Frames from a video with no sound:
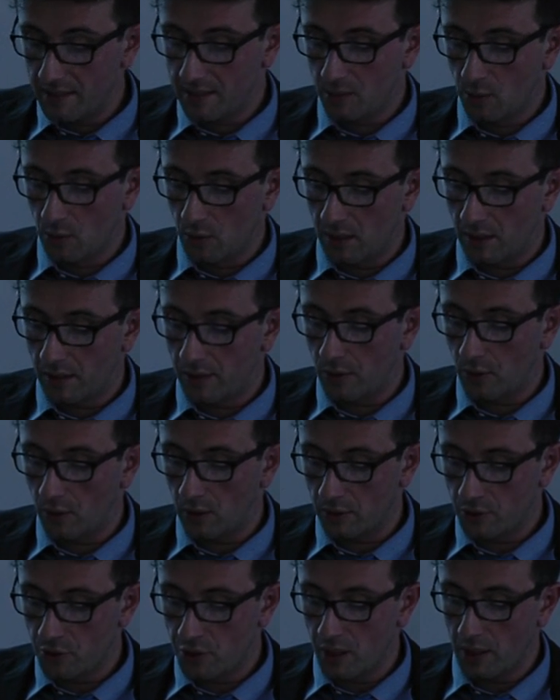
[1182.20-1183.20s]
a school
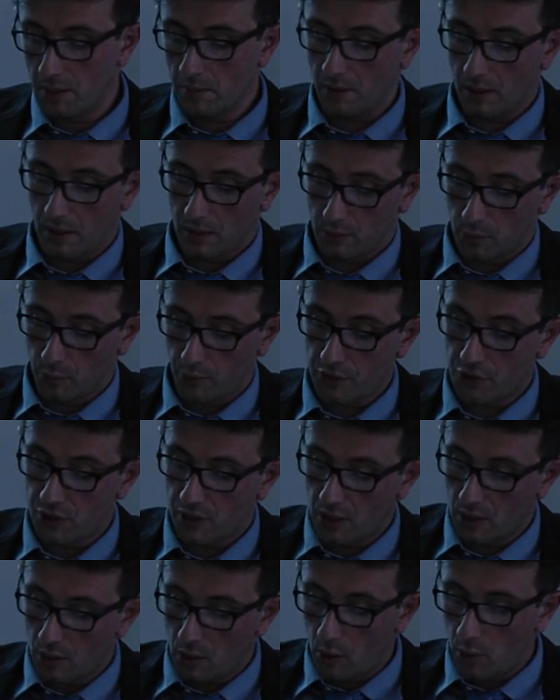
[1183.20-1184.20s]
anthology to which
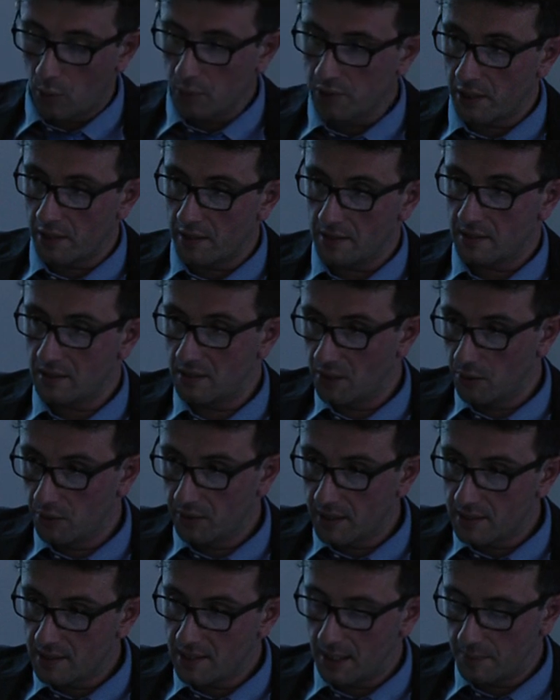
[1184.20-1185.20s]
the owners,
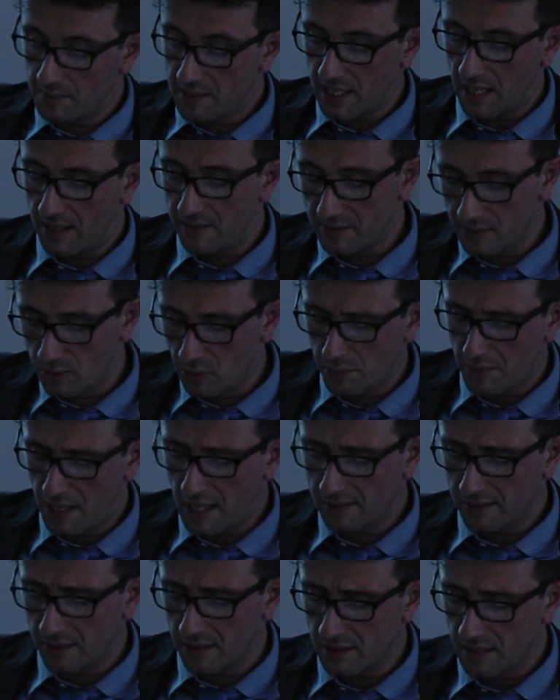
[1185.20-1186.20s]
students themselves, two
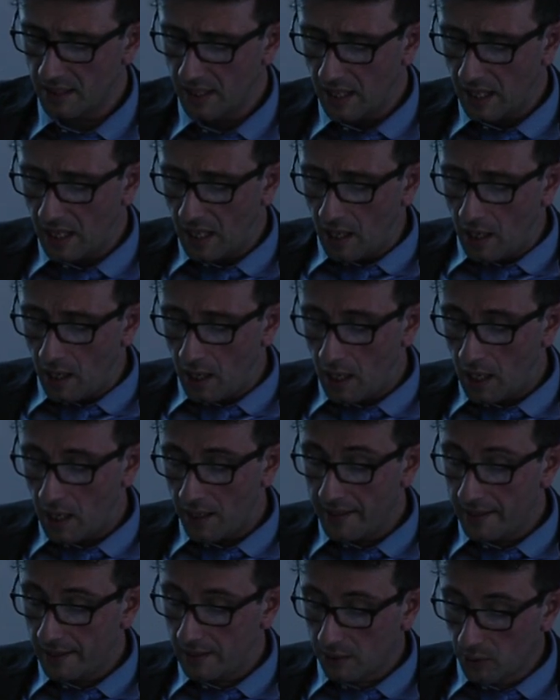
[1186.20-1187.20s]
brothers,
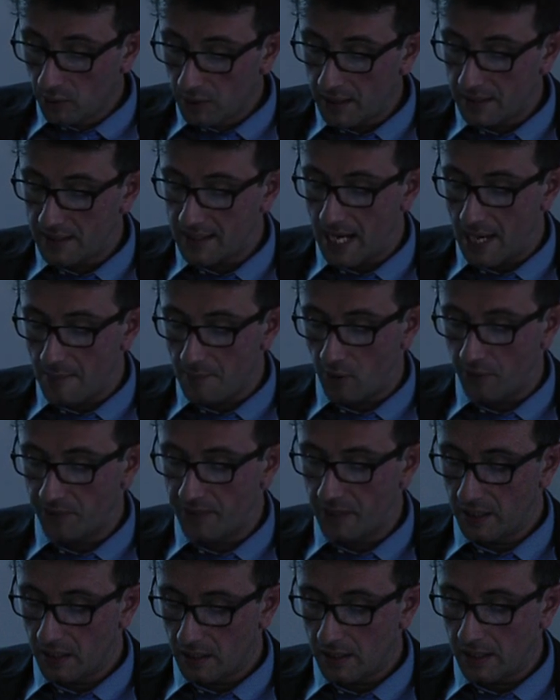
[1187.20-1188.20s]
included some of
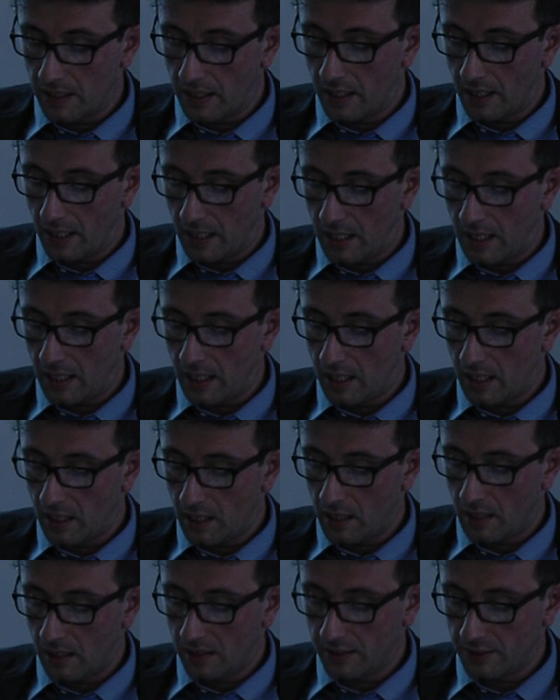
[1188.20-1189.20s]
the
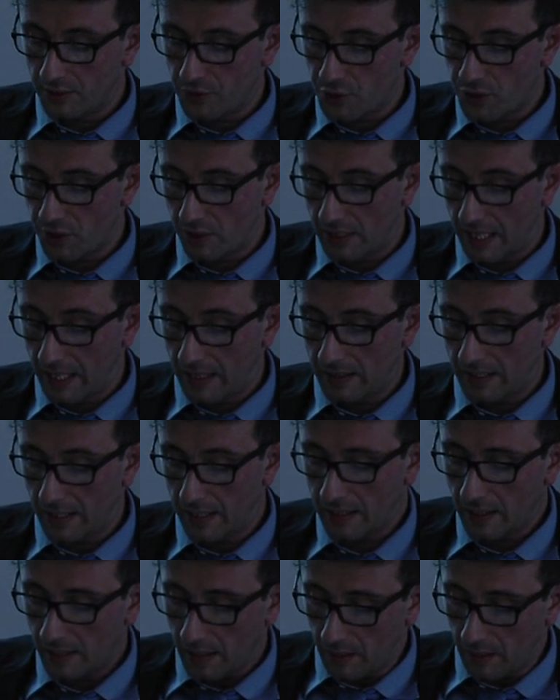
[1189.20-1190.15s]
literature they